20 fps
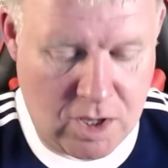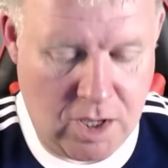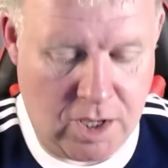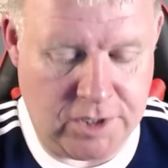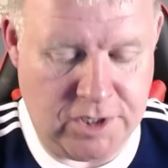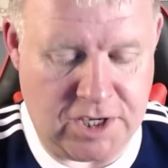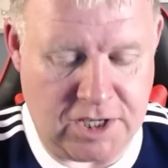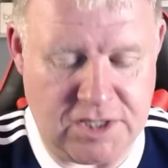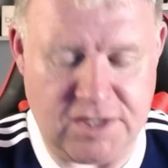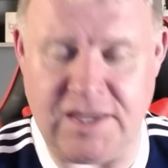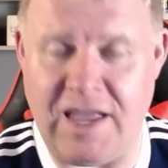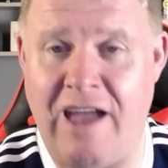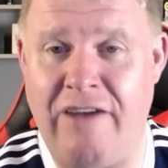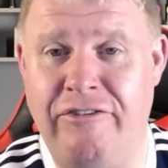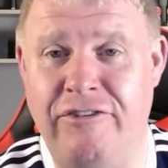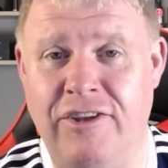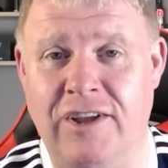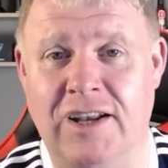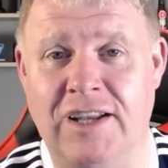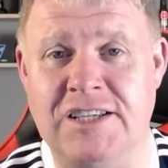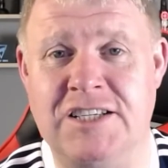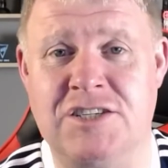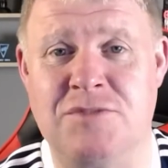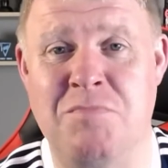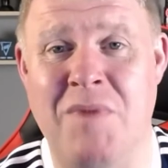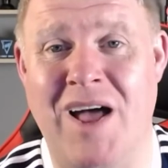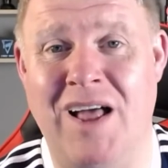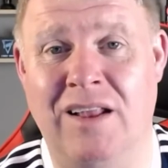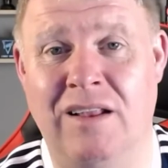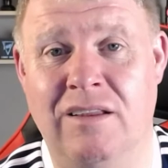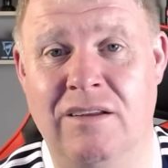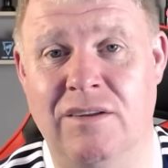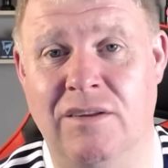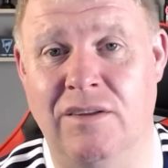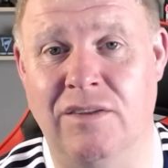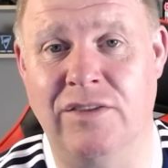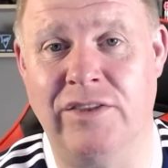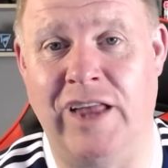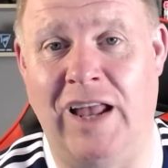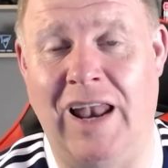you can definitely smell
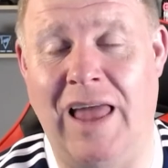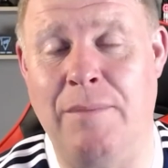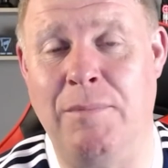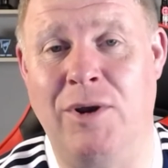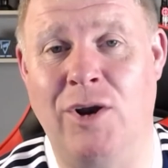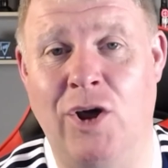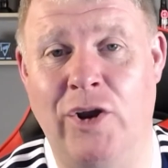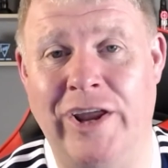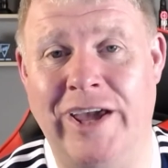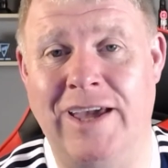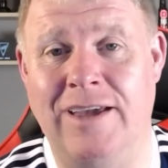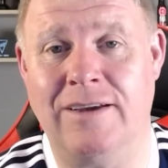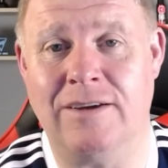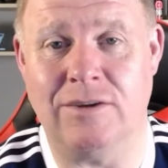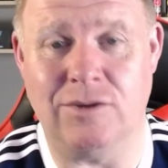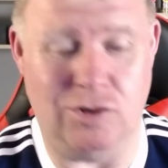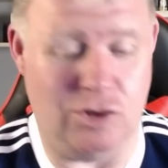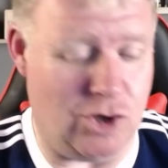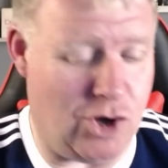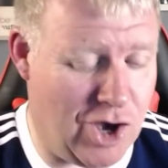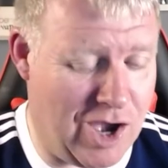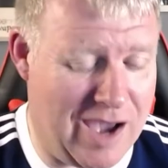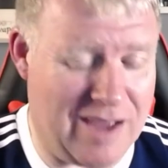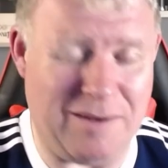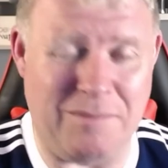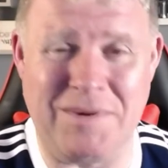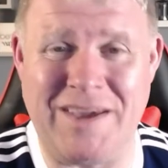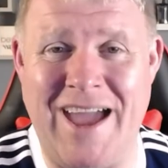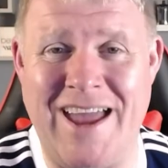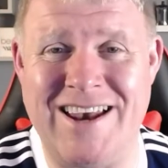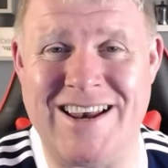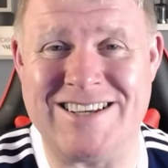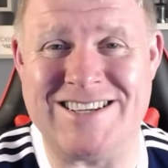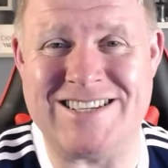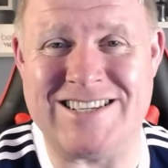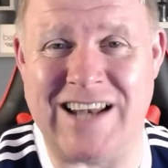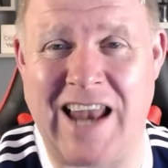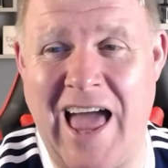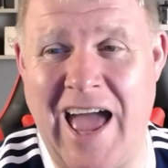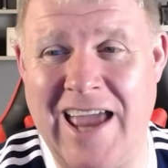the lemon on it, you know, and I'm getting a
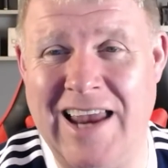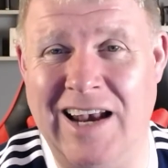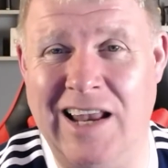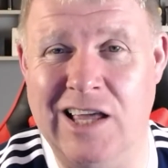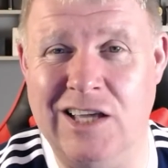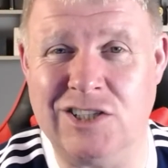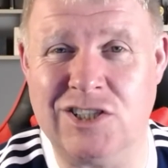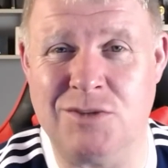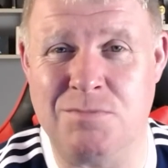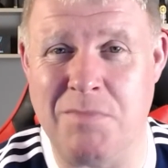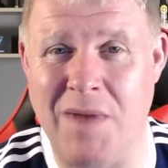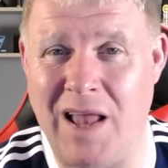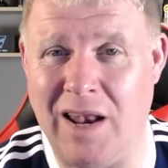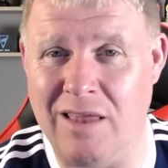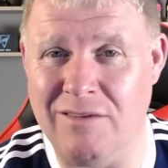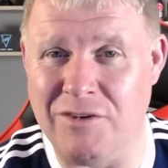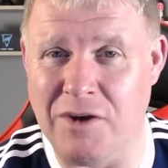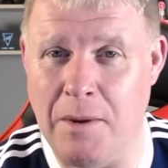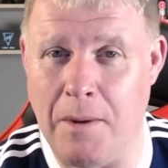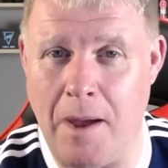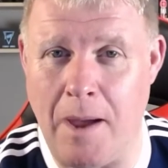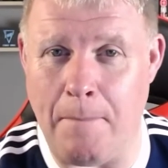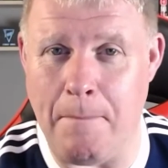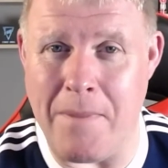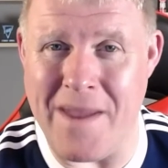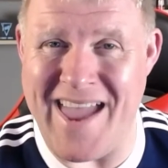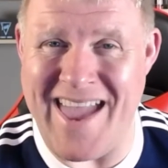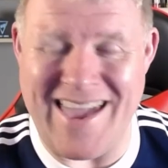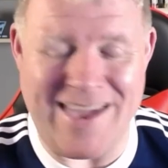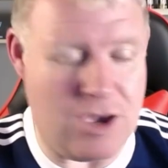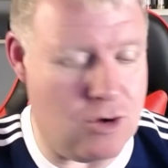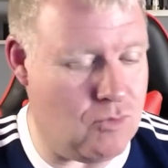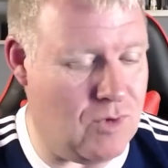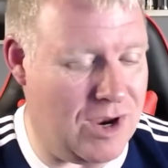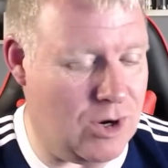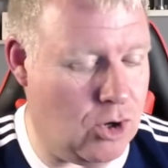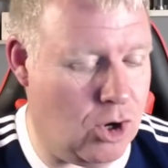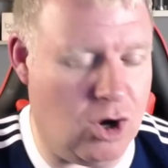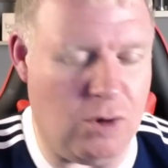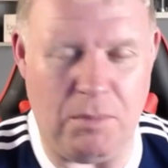slight little smell of a, a
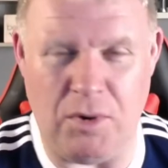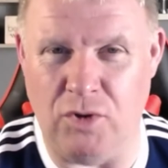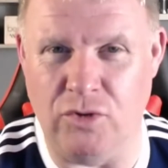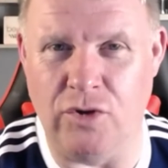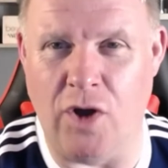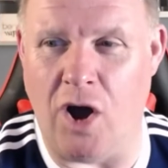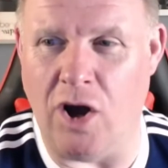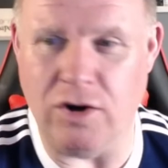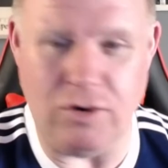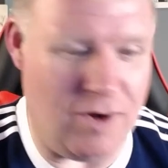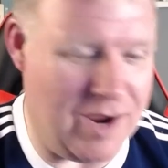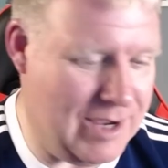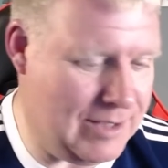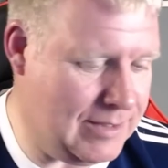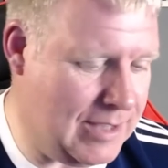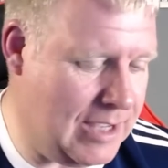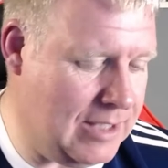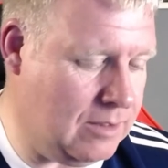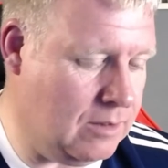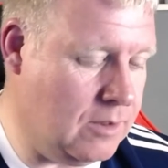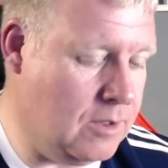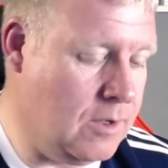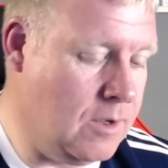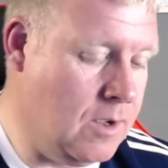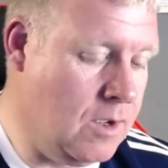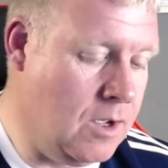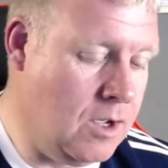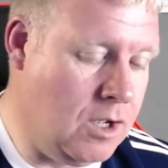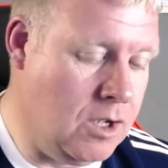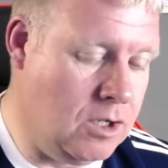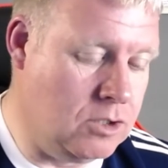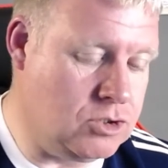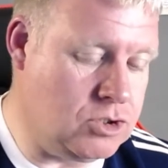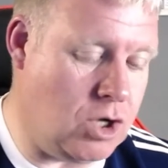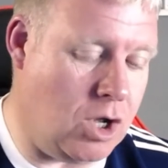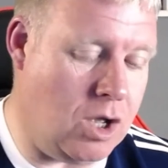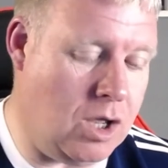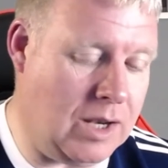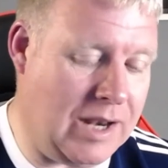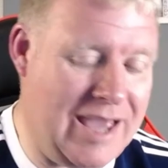bakery note, but not a great deal.
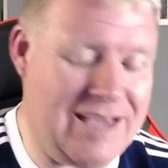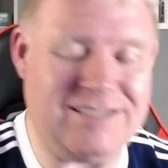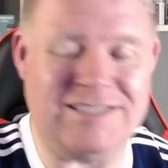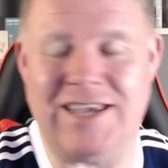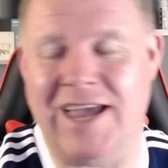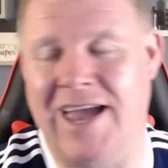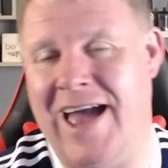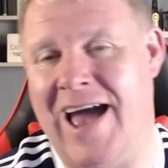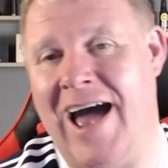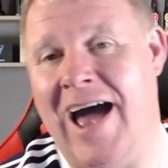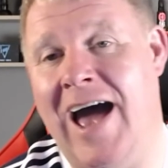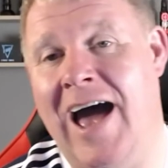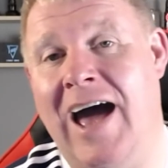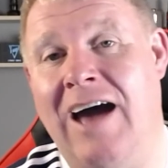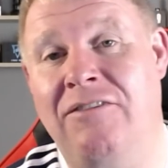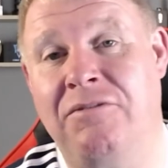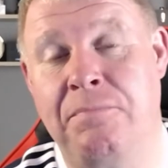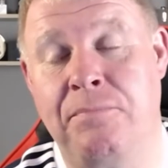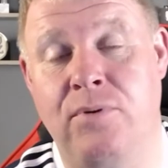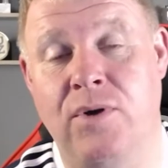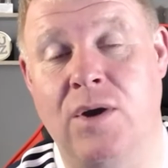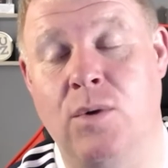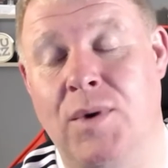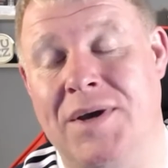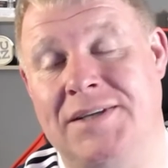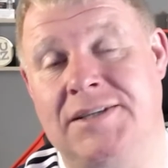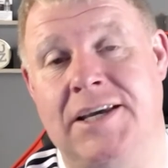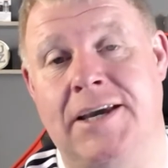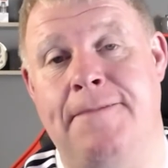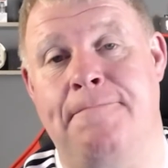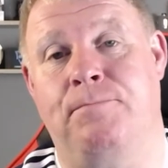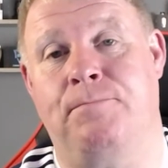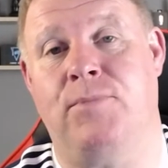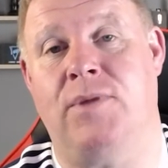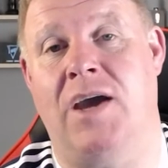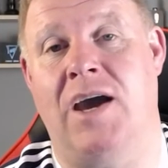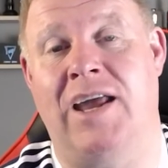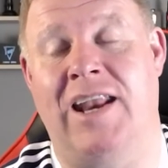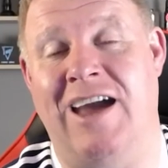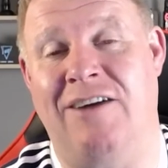So, like I say, I have pre-wicked it
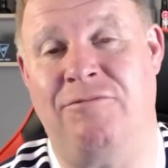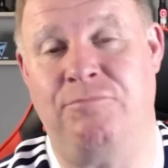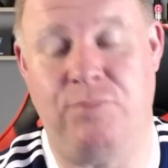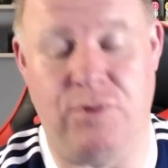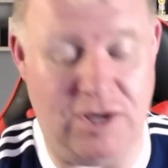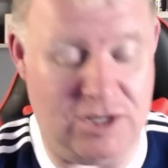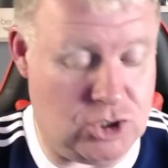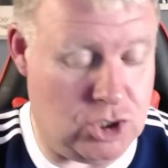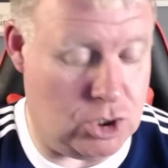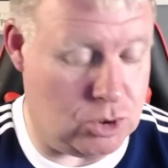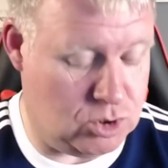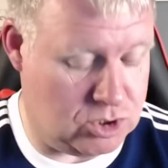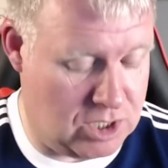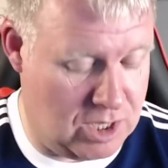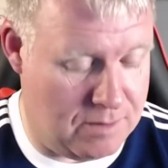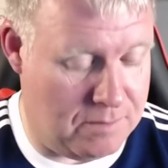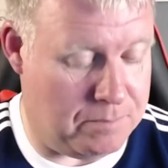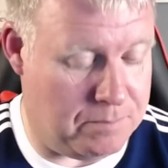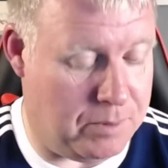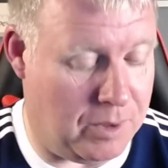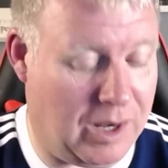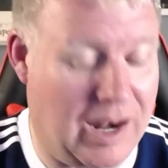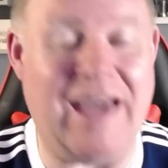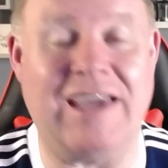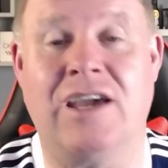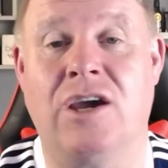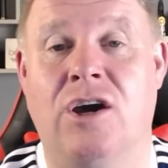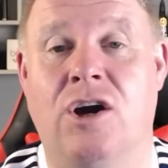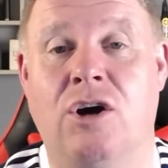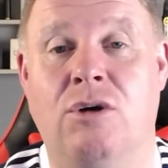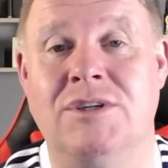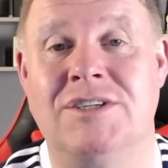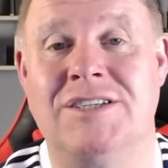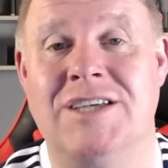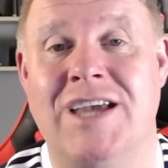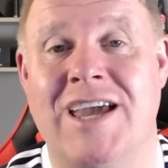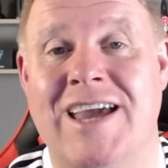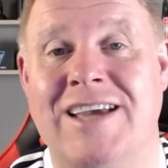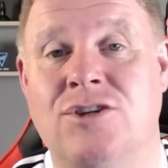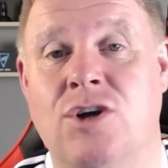and I have pre-juiced it, but like I always
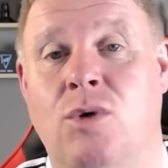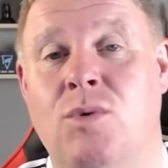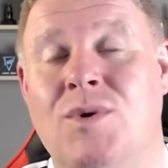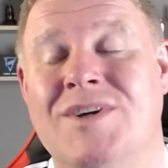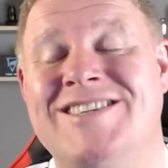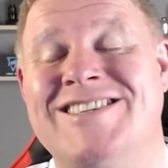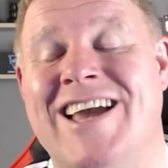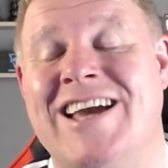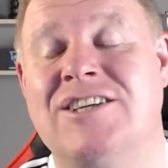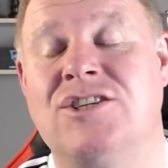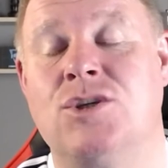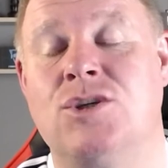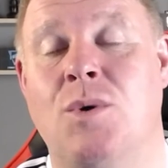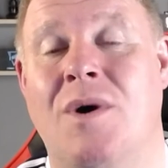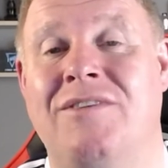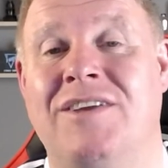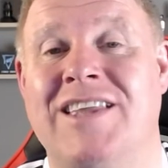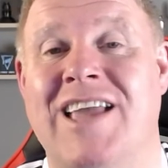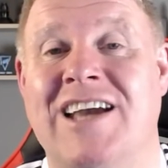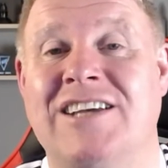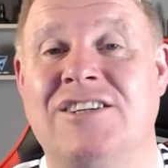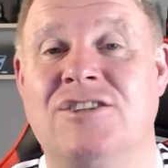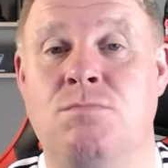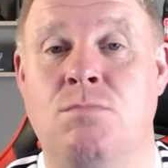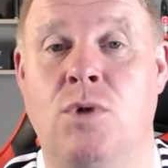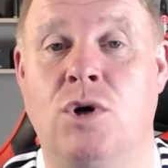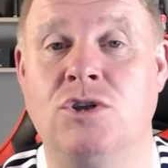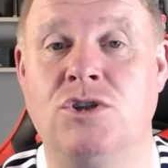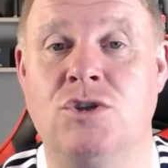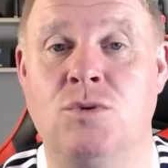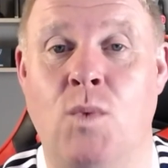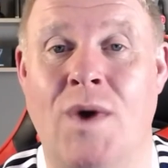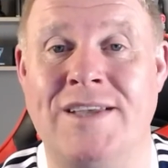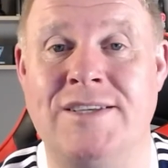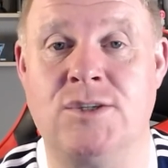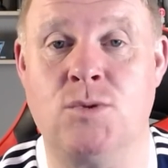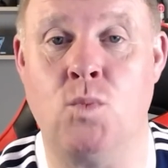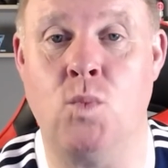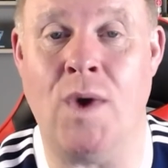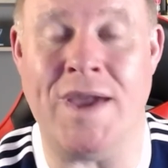say, it's always nice to have a nice, moist,
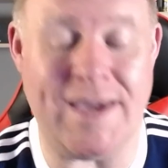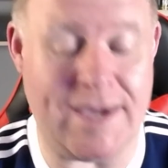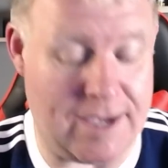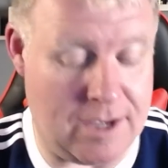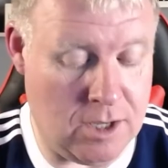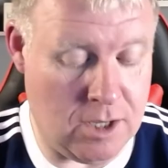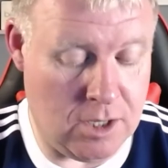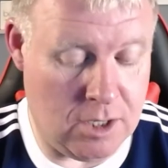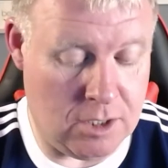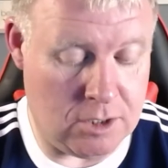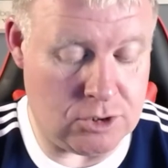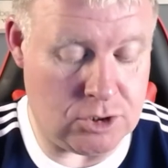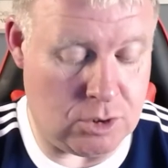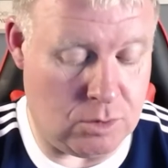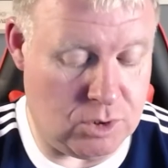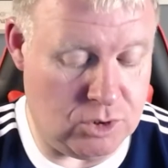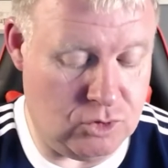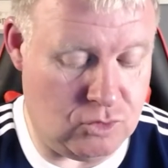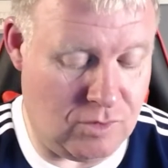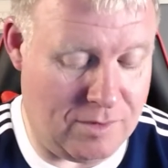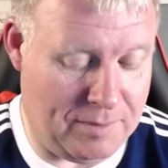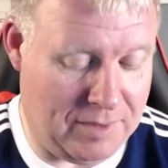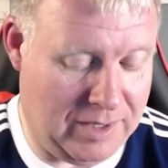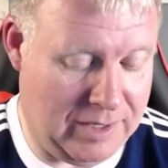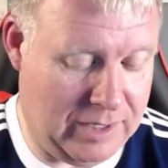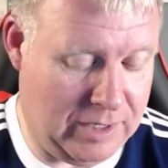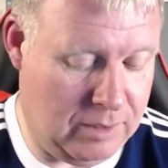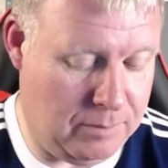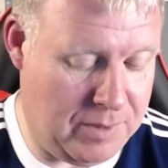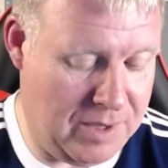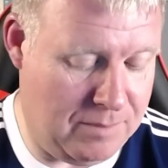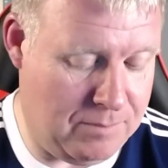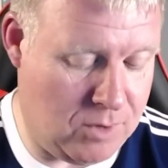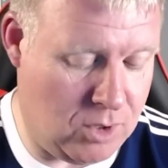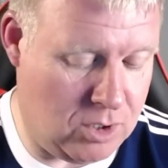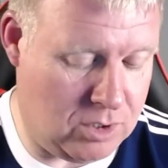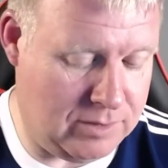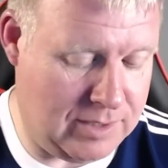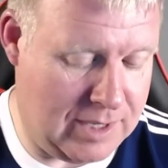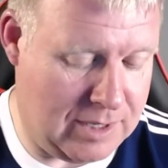wet wick. So we'll dribble a little bit
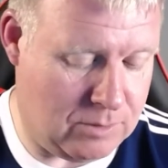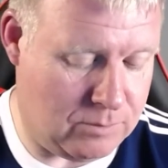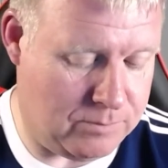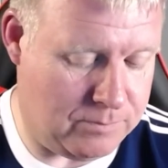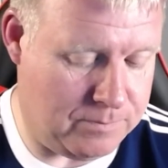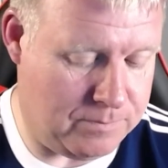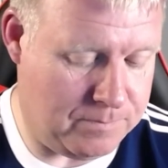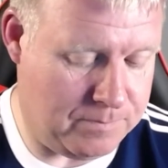more down.